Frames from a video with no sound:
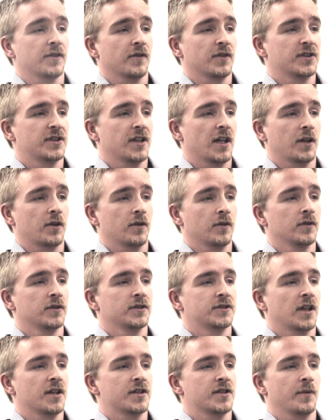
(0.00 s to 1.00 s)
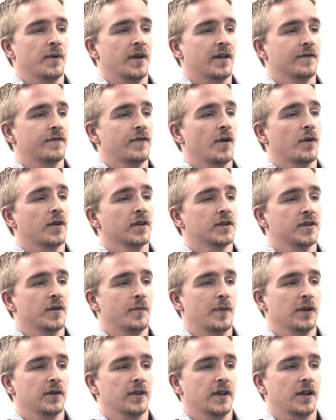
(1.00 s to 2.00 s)
on a circle such that we can focus the
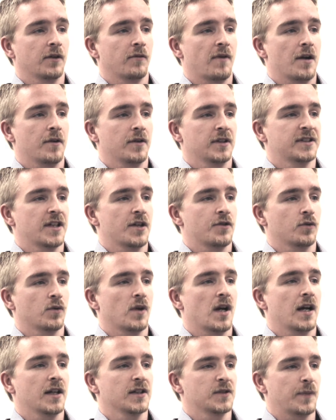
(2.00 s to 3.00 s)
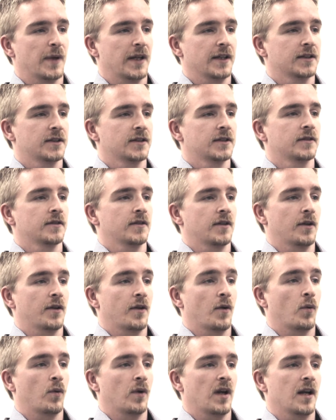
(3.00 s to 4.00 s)
building around a central heart space that
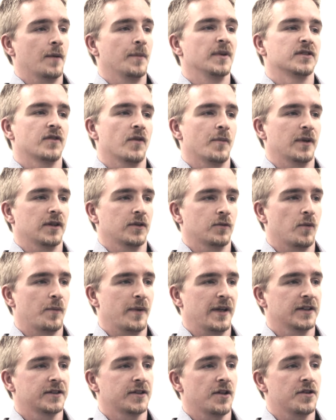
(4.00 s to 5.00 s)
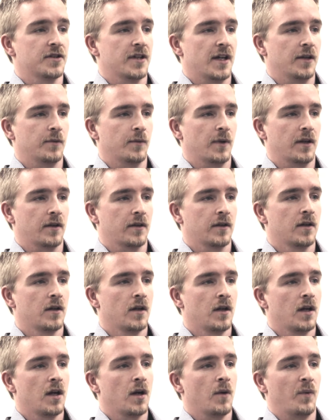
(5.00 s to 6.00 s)
all elements of the building will be associated with.
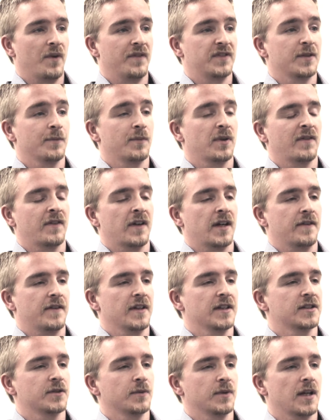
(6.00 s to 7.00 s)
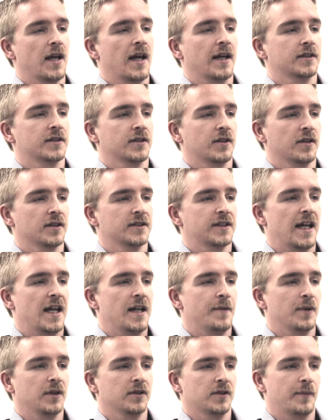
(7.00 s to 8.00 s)
We've simplified this to a hexagon to
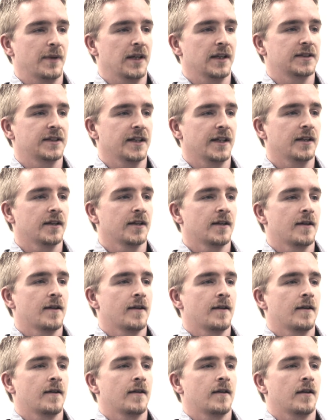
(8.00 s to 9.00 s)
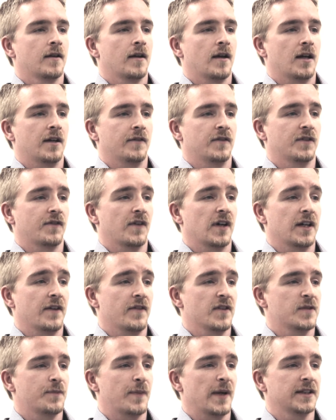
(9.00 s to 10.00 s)
aid buildability and have divided
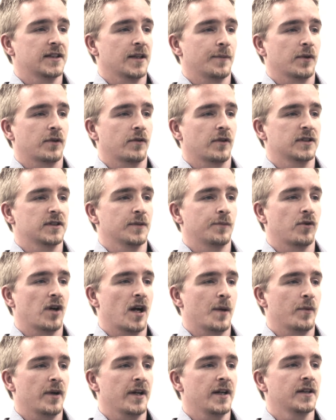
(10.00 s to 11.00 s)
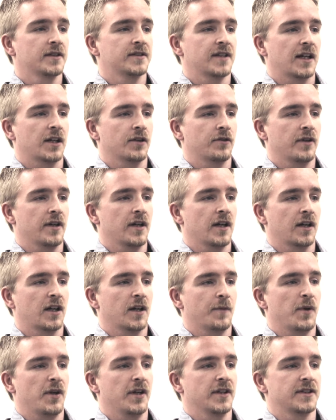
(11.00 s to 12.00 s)
the space up across the primary, secondary and
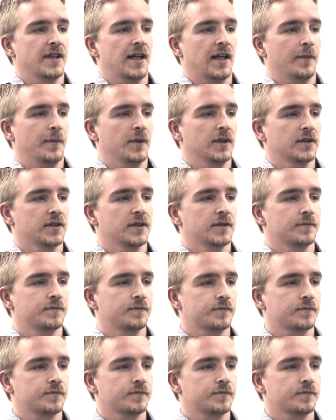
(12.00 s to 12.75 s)
community elements.